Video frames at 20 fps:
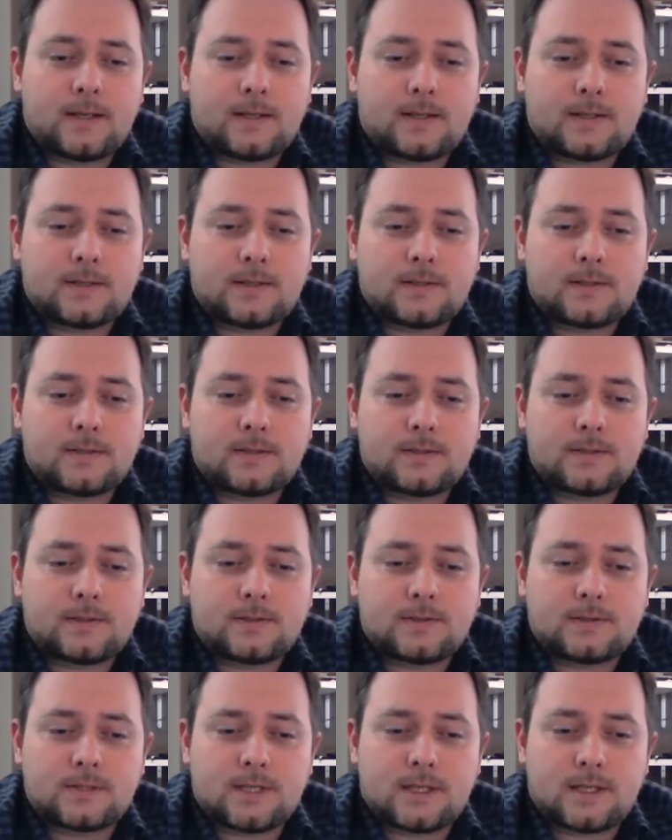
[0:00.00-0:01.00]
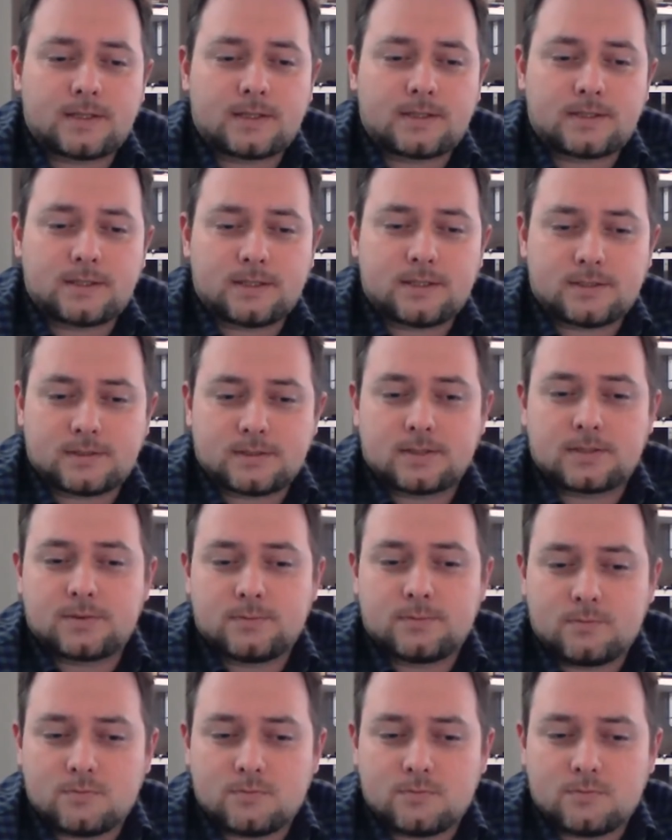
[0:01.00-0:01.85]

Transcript: That is the